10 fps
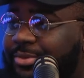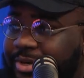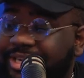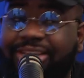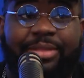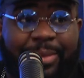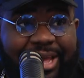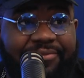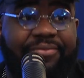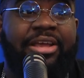We're gonna give yeah. them
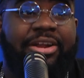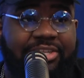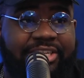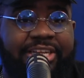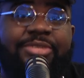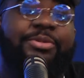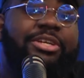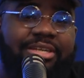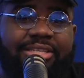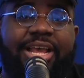a fair chance
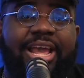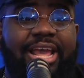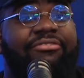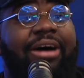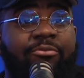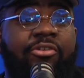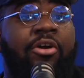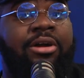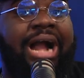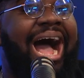because if I'm
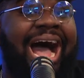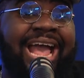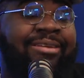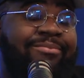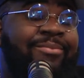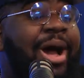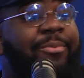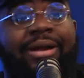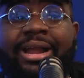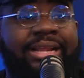wrong, I my
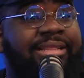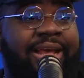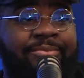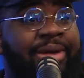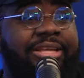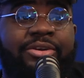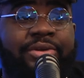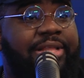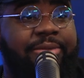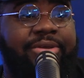pride ain't that. My ego
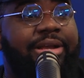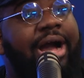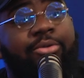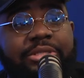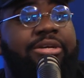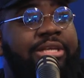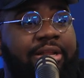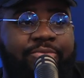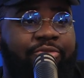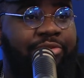ain't that big. I will tell
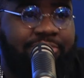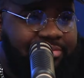y'all I'm wrong.